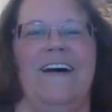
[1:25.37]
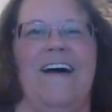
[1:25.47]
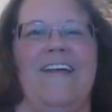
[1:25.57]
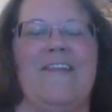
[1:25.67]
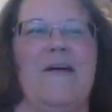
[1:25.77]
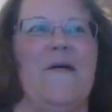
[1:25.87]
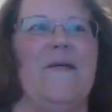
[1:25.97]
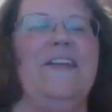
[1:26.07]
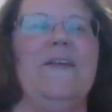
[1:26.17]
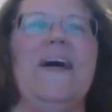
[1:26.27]
So,
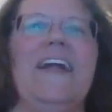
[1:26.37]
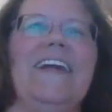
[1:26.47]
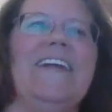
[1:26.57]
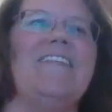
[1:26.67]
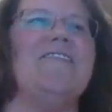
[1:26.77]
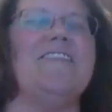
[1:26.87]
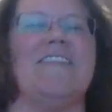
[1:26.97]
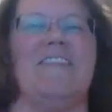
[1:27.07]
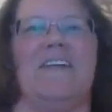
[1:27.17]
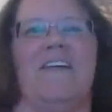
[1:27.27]
you know what, let's just
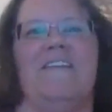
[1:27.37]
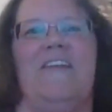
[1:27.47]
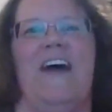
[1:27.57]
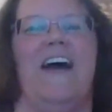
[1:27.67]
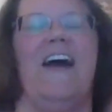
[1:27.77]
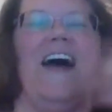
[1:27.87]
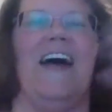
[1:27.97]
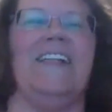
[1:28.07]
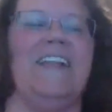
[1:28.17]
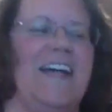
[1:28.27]
start off there
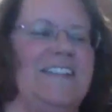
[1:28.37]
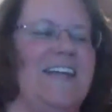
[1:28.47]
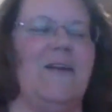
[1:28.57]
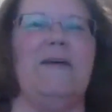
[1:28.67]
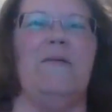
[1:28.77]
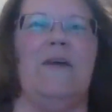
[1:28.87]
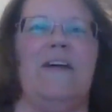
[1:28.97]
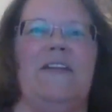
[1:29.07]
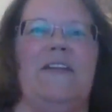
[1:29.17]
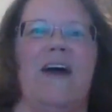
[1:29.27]
and tell me
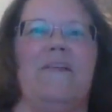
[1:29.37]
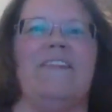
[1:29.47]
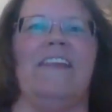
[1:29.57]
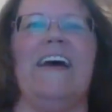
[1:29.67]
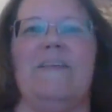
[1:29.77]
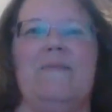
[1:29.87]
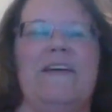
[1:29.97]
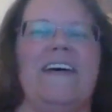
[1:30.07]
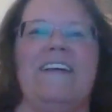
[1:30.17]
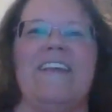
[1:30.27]
what that was like,
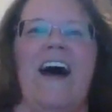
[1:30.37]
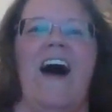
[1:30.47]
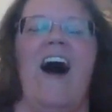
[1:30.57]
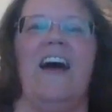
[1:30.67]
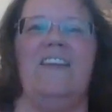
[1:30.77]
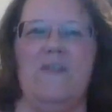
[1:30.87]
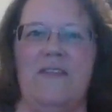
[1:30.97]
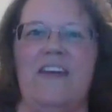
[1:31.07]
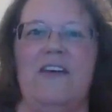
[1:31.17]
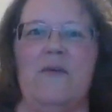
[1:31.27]
because I knew
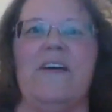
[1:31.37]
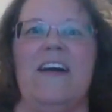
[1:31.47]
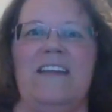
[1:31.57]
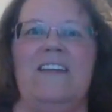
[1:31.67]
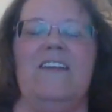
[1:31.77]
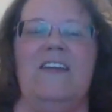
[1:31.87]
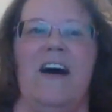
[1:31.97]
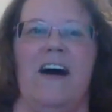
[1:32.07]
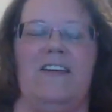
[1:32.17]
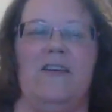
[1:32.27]
that you
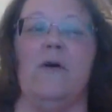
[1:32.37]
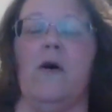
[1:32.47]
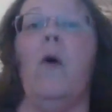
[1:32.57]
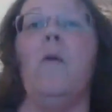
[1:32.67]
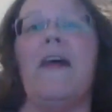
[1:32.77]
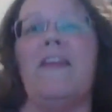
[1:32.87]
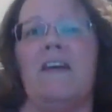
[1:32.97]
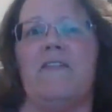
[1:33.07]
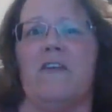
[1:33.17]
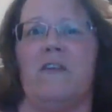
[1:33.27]
were home, I
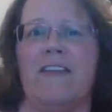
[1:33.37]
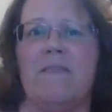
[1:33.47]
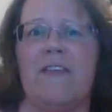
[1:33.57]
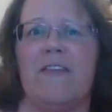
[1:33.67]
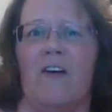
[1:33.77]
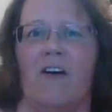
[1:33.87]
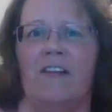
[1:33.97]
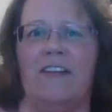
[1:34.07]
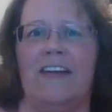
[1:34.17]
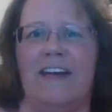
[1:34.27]
think, for Christmas, the
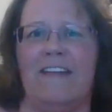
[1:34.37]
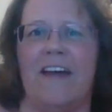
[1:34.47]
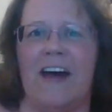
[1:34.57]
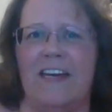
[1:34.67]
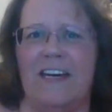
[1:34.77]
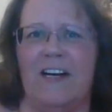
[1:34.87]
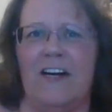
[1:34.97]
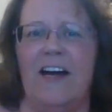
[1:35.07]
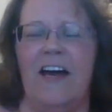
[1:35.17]
holidays that year,